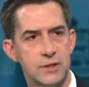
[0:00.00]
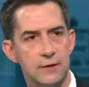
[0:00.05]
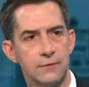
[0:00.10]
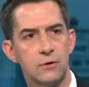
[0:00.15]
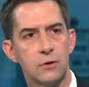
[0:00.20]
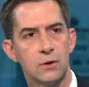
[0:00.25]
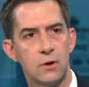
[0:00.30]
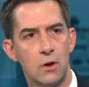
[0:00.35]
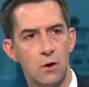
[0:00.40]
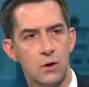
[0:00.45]
said
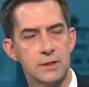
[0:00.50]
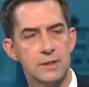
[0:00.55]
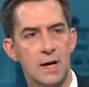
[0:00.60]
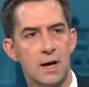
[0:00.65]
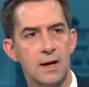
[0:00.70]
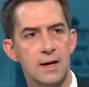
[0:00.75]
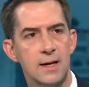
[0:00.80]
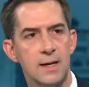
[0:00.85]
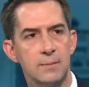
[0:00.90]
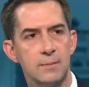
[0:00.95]
for a long
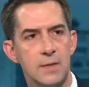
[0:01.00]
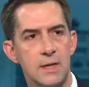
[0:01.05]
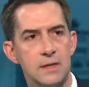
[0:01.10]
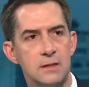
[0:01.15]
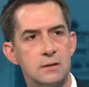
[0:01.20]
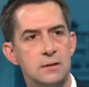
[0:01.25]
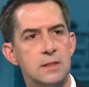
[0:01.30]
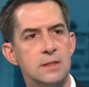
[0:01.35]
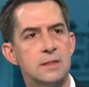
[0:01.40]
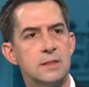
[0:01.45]
time
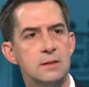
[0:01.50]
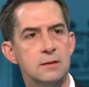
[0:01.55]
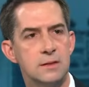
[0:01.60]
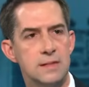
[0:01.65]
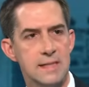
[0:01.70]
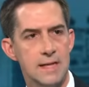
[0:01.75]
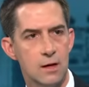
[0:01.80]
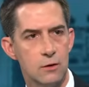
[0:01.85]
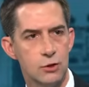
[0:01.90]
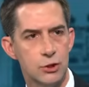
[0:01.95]
that the
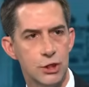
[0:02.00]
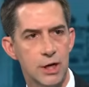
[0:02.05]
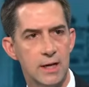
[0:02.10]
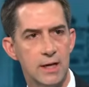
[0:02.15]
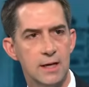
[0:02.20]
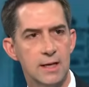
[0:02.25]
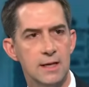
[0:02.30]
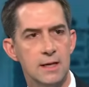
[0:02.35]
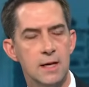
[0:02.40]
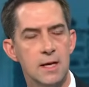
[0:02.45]

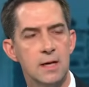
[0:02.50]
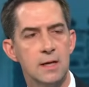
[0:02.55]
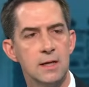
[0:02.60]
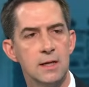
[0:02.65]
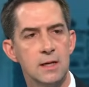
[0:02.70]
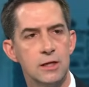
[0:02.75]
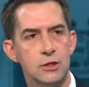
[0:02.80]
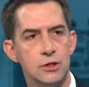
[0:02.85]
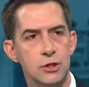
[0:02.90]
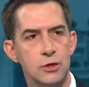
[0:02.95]
DOJ
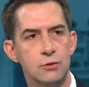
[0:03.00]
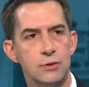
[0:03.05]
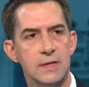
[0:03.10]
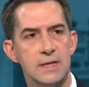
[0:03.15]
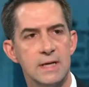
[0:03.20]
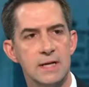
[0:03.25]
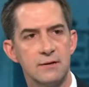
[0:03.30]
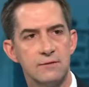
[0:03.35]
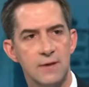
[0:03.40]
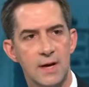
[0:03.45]
is
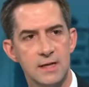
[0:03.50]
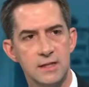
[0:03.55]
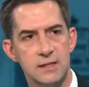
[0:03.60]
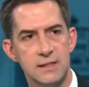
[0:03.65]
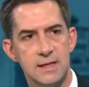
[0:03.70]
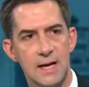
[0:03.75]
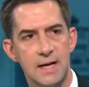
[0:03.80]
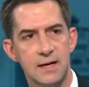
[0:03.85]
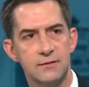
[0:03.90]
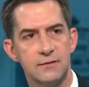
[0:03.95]
using
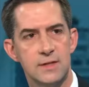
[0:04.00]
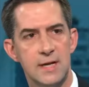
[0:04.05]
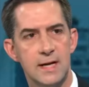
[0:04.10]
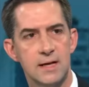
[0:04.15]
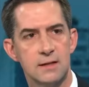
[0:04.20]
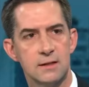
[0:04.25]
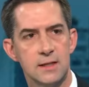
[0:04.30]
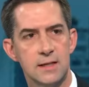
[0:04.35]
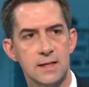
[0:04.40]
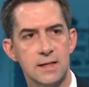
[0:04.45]
investigative
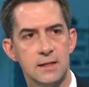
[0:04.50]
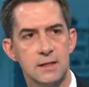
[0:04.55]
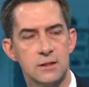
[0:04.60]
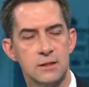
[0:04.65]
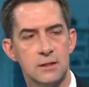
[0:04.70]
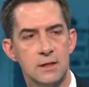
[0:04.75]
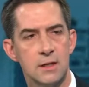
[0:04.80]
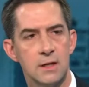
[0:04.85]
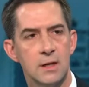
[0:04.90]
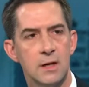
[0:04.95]

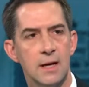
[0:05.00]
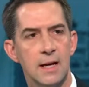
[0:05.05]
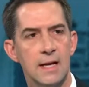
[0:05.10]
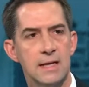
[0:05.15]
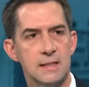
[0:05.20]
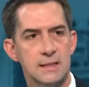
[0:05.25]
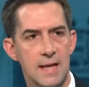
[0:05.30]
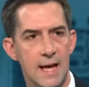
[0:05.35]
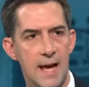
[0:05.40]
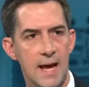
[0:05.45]
techniques
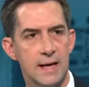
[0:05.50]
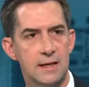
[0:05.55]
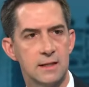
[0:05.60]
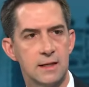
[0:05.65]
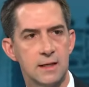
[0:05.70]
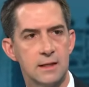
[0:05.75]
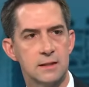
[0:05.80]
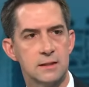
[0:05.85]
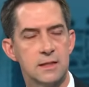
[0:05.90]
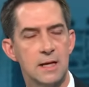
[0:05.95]
and
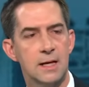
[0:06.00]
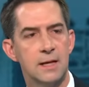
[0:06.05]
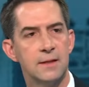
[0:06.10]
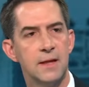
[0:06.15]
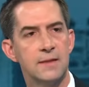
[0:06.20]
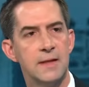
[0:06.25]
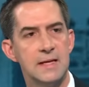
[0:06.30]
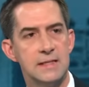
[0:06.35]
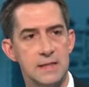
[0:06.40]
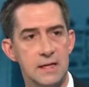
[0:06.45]
tactics
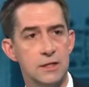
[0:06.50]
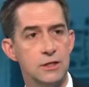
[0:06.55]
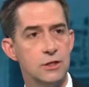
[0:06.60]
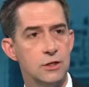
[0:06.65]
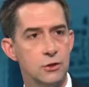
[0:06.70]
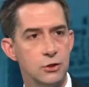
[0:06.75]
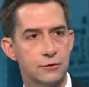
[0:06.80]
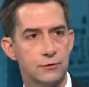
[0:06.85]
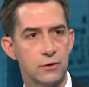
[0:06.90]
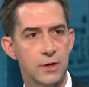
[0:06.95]
that they didn't
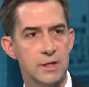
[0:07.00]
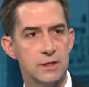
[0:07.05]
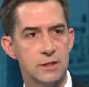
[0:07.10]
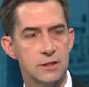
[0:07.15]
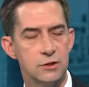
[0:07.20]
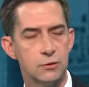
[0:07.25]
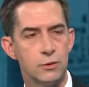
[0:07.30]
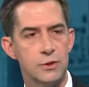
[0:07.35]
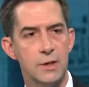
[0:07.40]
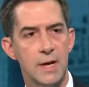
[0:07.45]
use, for
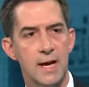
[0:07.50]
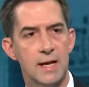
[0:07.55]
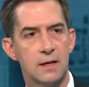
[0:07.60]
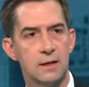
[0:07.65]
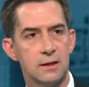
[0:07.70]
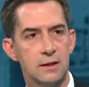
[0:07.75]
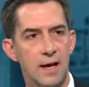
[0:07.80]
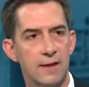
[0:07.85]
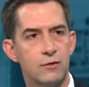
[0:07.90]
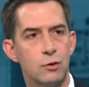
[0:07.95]
instance, when you had a
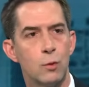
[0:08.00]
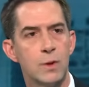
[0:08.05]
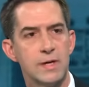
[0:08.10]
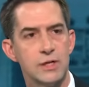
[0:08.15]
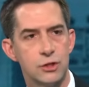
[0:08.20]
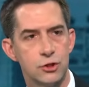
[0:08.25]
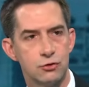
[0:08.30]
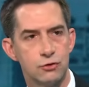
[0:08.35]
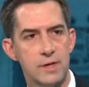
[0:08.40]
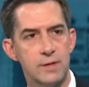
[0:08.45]
left
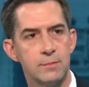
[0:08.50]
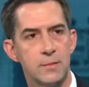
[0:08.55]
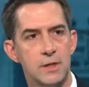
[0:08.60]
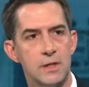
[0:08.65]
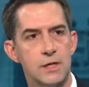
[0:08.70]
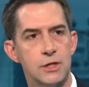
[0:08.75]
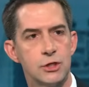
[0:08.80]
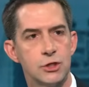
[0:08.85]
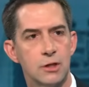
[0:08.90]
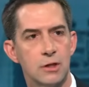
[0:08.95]
wing street
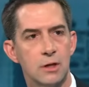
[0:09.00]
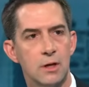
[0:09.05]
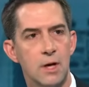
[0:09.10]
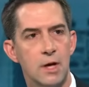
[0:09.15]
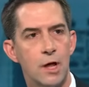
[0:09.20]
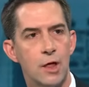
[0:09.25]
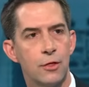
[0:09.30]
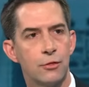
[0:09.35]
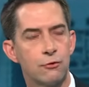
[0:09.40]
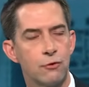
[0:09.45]
militia
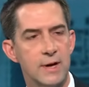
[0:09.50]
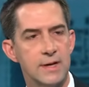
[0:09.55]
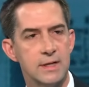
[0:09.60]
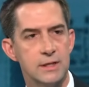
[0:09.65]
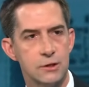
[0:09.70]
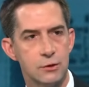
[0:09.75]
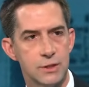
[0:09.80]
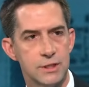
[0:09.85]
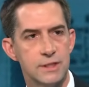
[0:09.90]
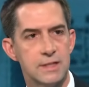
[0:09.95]

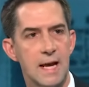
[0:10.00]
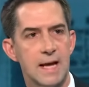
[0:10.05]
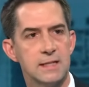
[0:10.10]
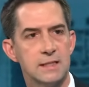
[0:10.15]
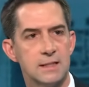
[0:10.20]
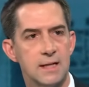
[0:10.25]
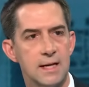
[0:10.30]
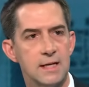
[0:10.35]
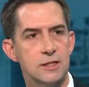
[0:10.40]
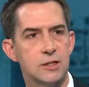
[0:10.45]
threatening to
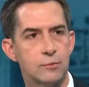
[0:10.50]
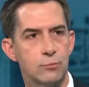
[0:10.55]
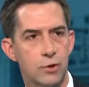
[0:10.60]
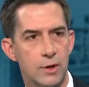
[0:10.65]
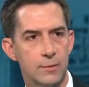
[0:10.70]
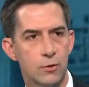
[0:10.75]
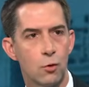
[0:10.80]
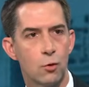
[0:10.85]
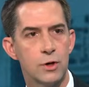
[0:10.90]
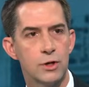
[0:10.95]
assassinate
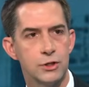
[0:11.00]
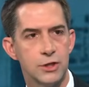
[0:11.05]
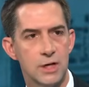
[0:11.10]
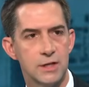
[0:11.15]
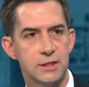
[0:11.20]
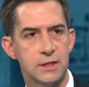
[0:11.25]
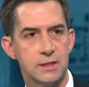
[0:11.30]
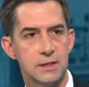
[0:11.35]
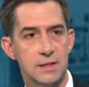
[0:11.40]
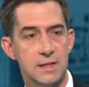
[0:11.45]
Supreme Court
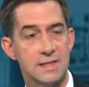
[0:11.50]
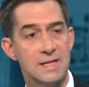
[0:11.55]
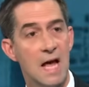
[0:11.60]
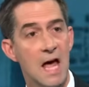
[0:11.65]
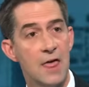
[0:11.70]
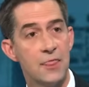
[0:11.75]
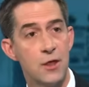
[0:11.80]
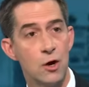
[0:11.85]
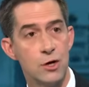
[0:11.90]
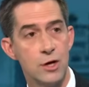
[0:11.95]
justices.
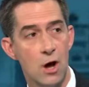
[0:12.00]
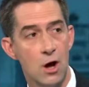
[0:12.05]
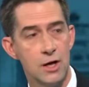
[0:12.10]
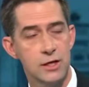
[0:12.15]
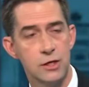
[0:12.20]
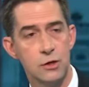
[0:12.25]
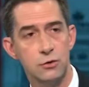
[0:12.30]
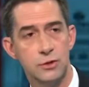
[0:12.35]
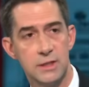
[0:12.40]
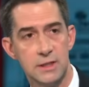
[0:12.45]
They're
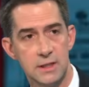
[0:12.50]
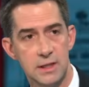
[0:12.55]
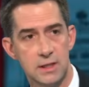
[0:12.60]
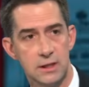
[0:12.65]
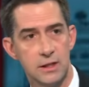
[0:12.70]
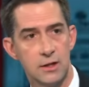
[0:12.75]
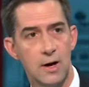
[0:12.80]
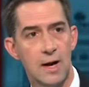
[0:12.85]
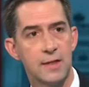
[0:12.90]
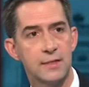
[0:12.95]
not using to
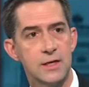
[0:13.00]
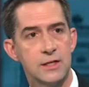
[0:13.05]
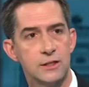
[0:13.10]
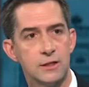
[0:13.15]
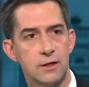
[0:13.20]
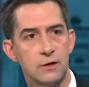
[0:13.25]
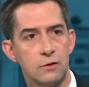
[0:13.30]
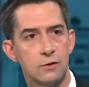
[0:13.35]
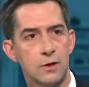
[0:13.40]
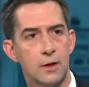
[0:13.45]
but, but, but for
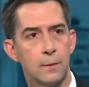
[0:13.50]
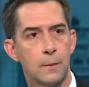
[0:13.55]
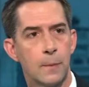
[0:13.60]
the little... record,